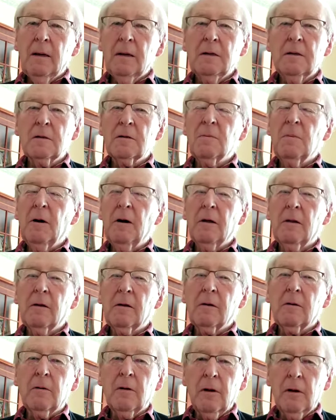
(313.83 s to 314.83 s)
It is by
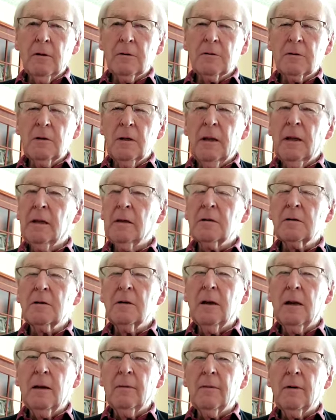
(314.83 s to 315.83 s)
the cross. Let
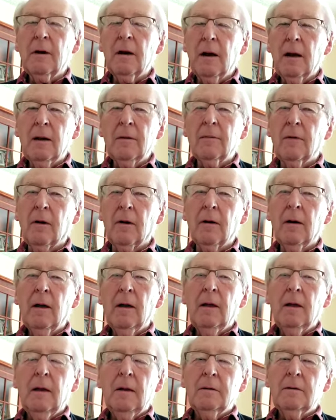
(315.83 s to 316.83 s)
us never, ever,
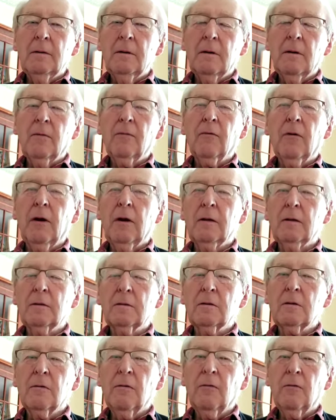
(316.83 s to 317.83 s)
dear
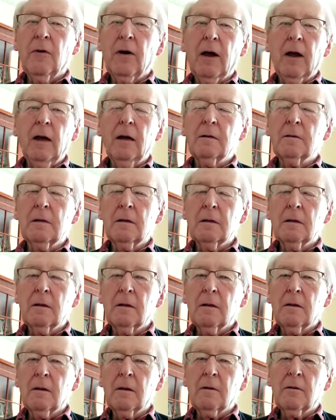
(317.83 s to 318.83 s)
friends, forget
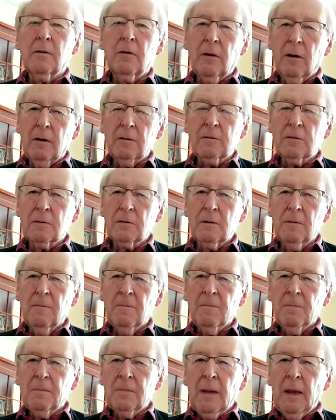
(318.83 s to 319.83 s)
the cross.
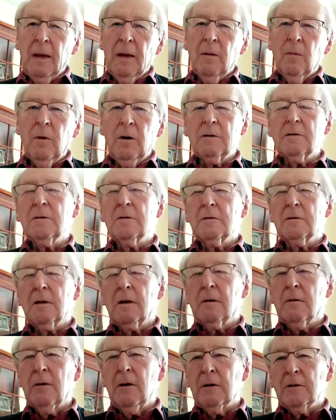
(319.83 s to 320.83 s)
What does
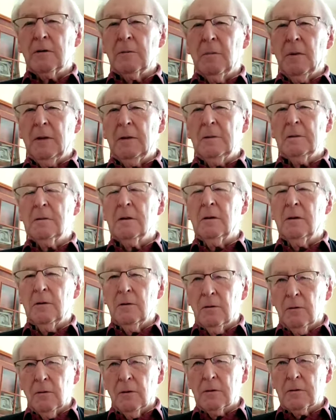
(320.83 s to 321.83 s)
the cross mean to
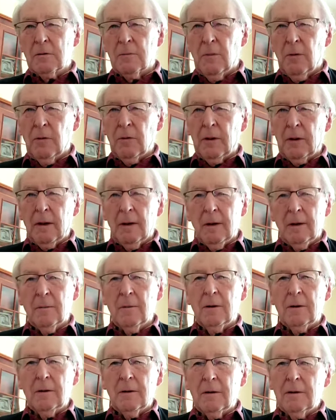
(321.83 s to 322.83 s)
you this morning, I
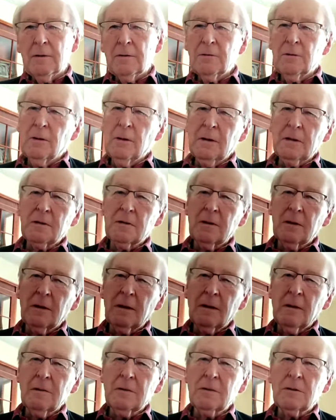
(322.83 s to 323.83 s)
wonder, as you listen
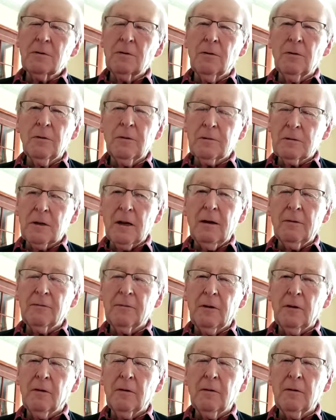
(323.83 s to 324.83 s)
to this or this
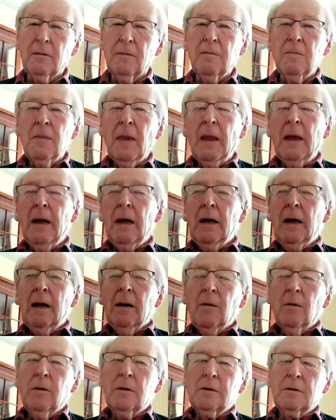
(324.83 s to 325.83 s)
afternoon?
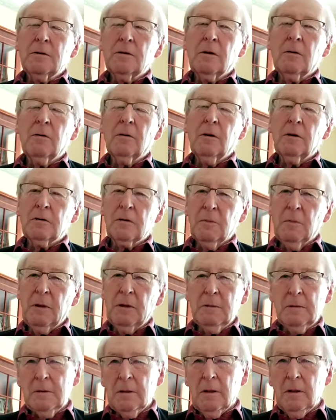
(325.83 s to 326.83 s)
What does the cross
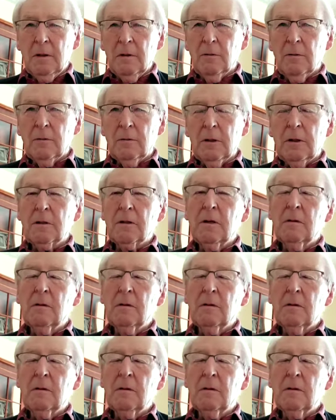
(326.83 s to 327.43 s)
mean to you?